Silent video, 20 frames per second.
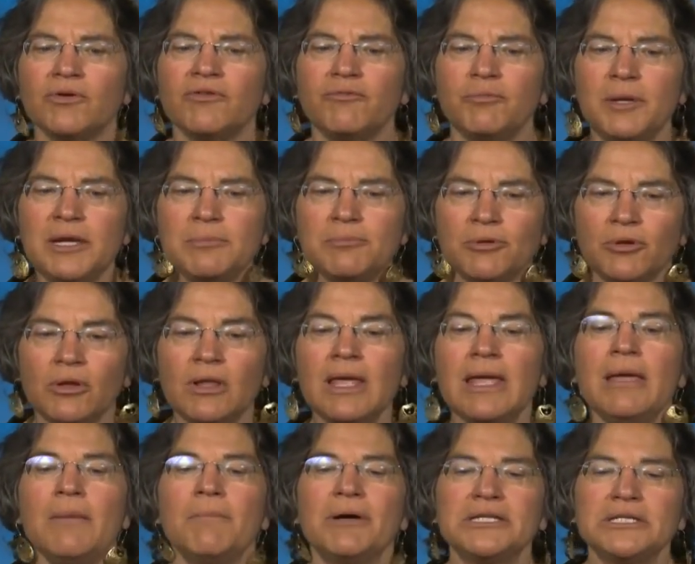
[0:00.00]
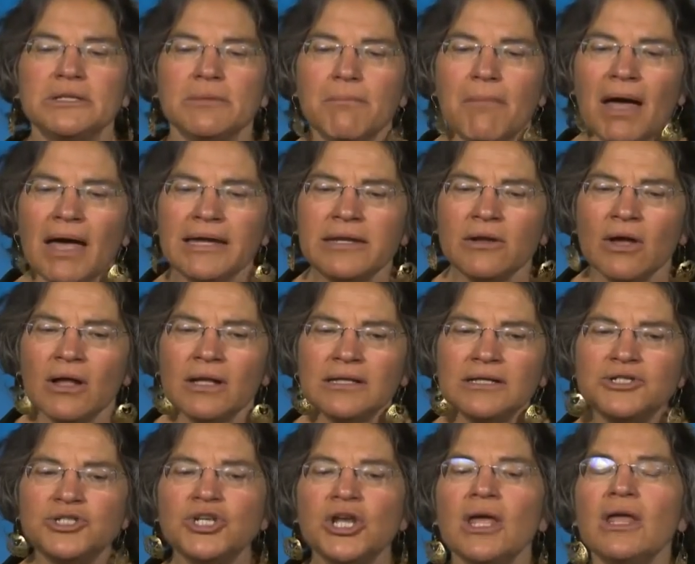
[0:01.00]
of people, but to my
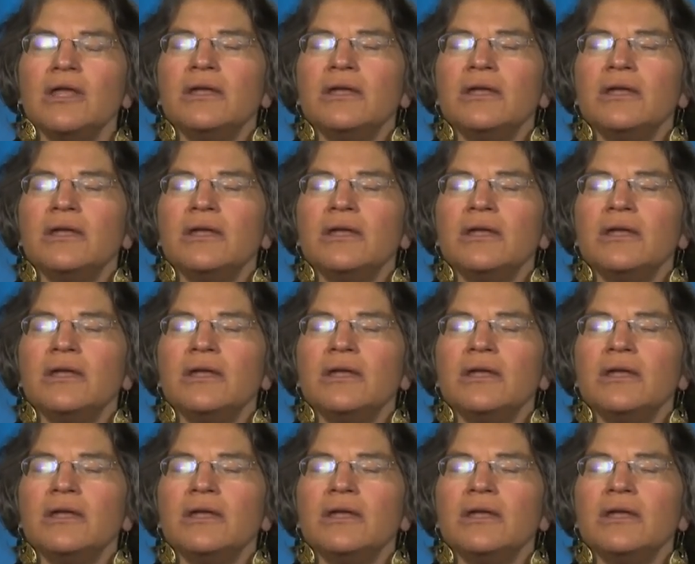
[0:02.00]
knowledge,